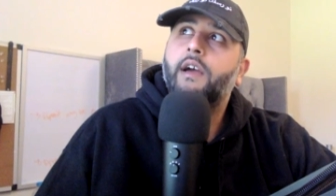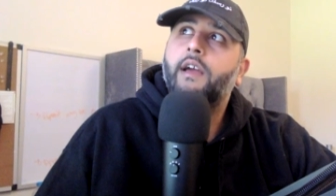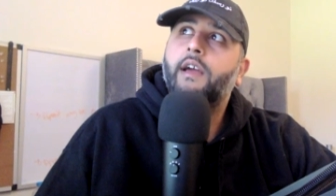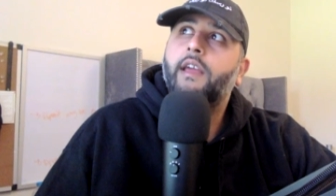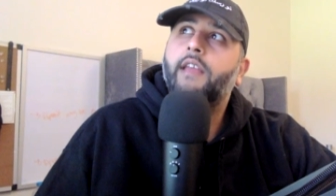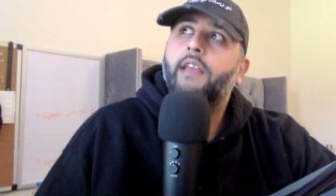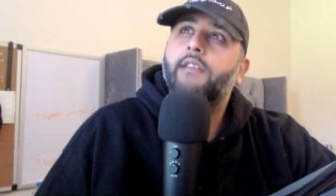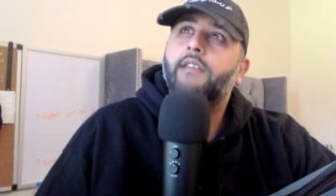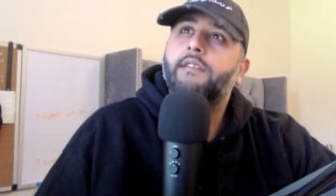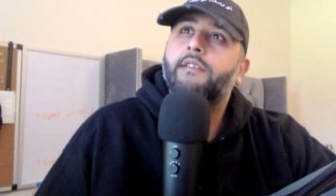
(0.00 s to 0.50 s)

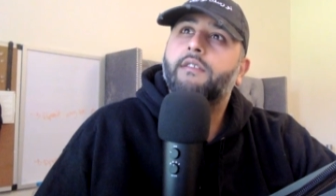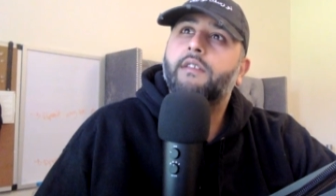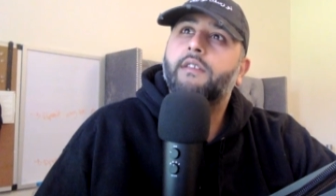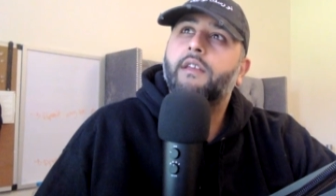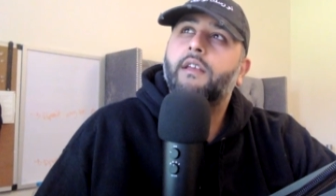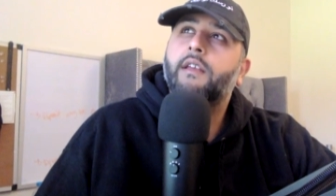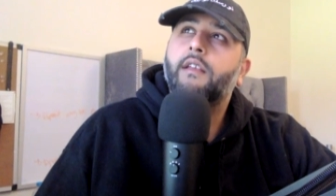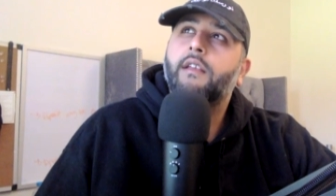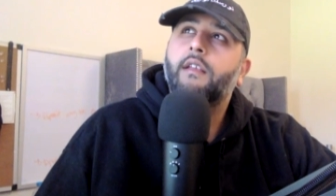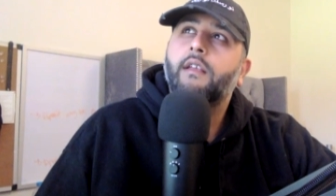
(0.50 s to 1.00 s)
Is
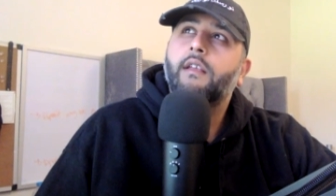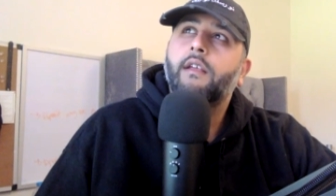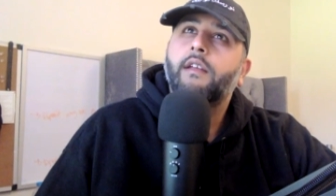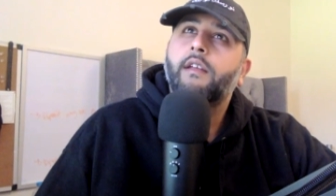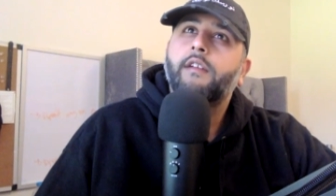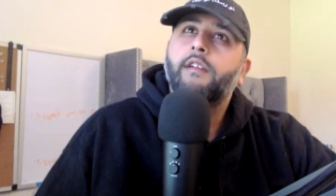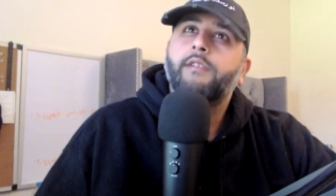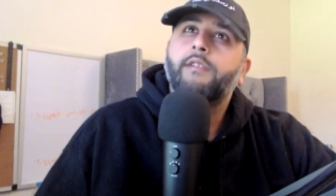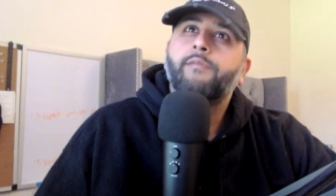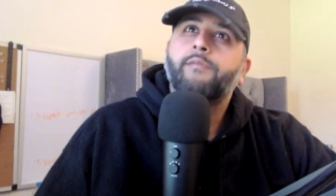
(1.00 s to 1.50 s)

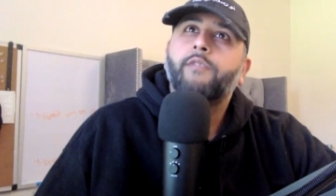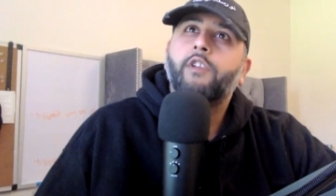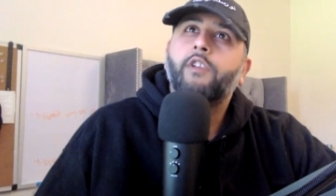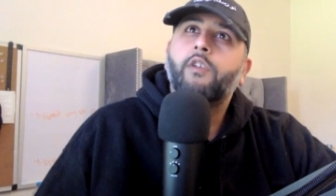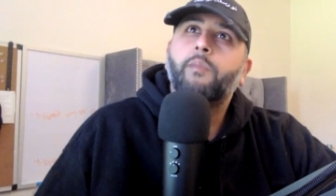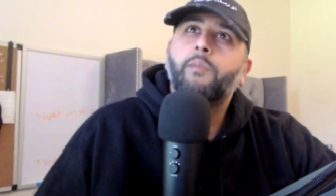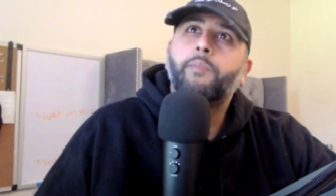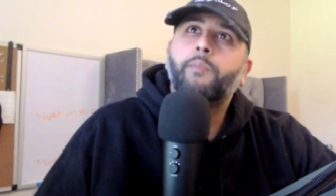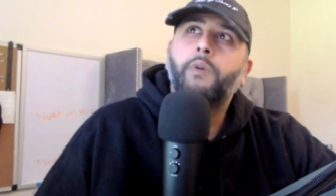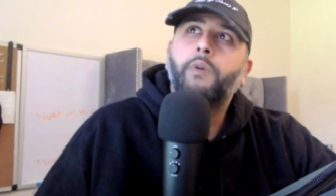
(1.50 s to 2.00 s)
you know,
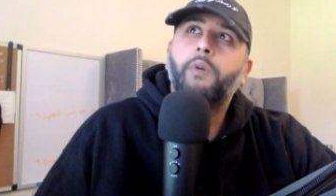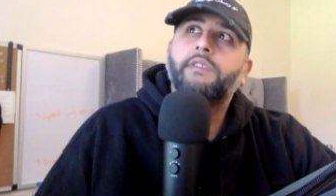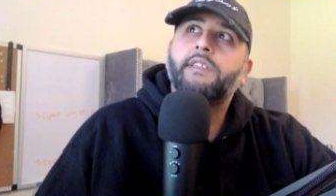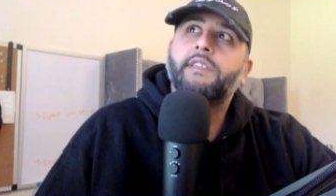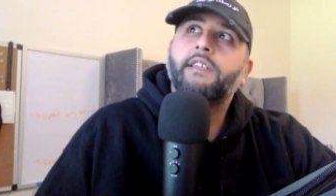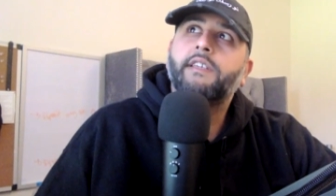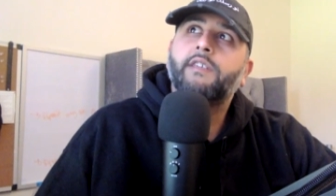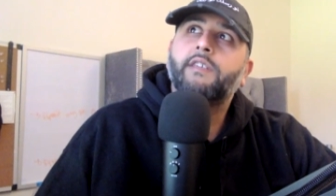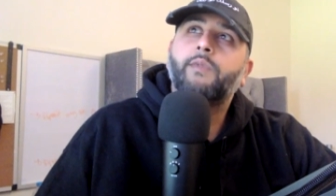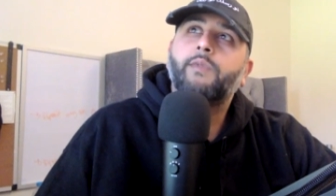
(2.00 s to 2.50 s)

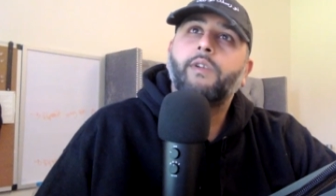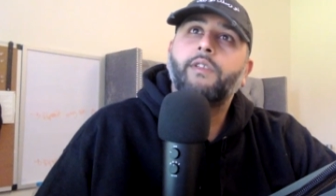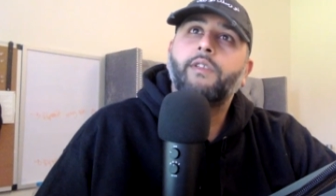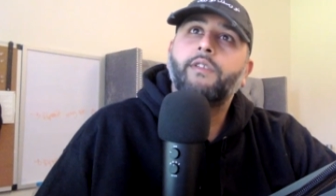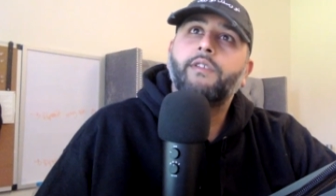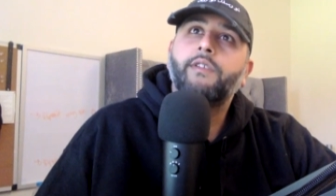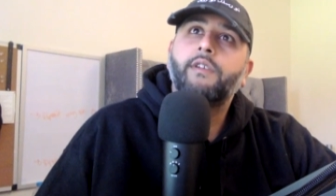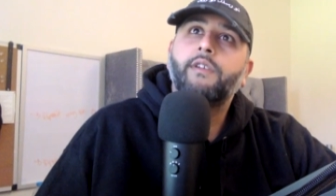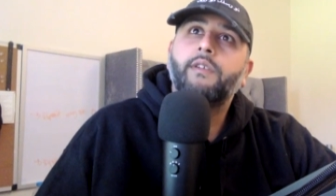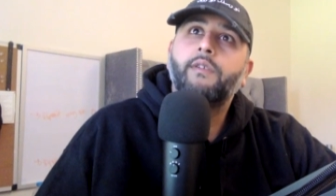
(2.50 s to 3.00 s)
boxing is one of
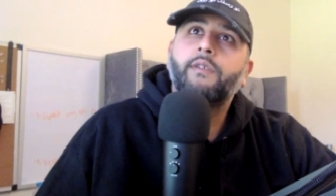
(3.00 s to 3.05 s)
the